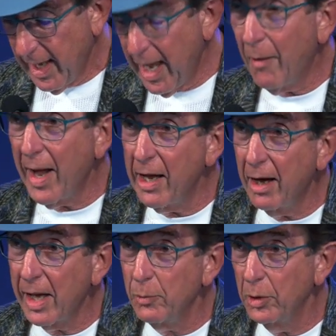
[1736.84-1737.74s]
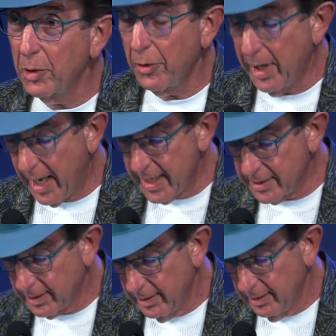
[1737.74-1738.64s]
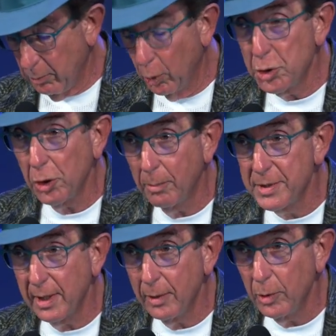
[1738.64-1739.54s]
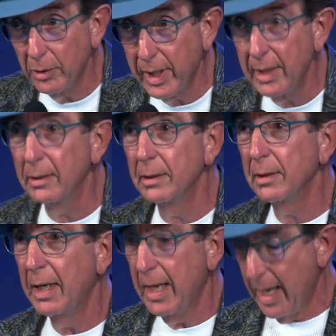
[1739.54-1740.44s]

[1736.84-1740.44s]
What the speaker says: how AI will create more jobs than it will kill,